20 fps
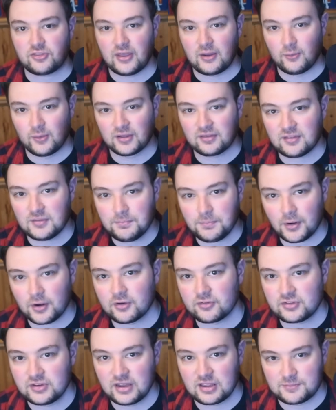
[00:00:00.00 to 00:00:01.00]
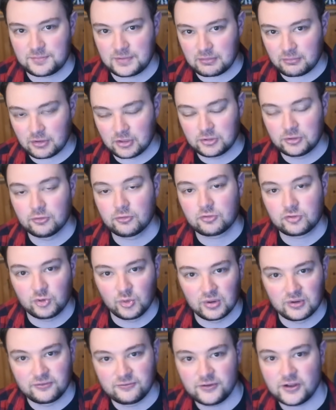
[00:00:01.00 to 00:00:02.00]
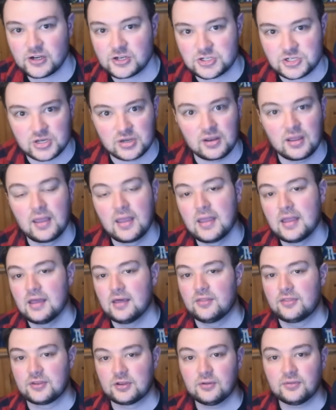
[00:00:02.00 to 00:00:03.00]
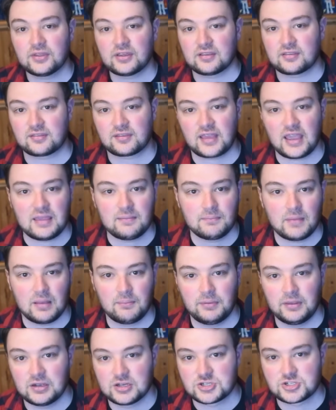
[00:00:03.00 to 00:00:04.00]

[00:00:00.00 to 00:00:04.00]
that once a person has been reduced to a function, the only escape might be to